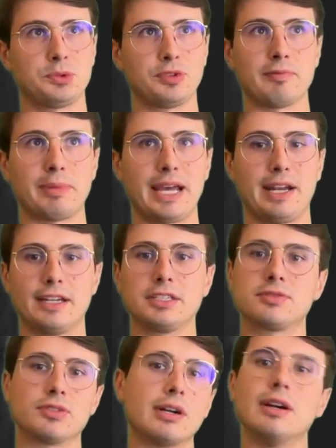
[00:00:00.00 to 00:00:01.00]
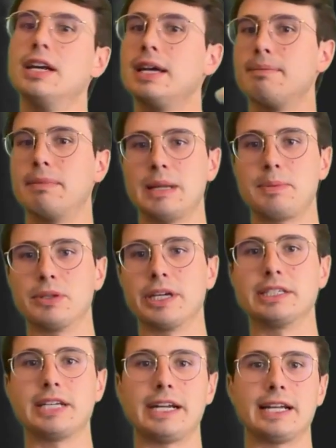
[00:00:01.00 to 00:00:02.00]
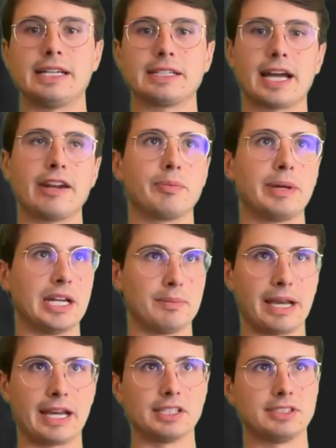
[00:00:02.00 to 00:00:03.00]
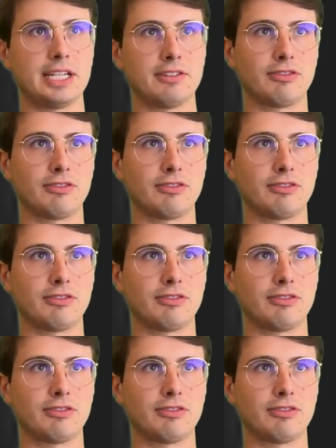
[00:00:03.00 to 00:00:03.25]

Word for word: So we have pandas for manipulating data in kind of in a pandas data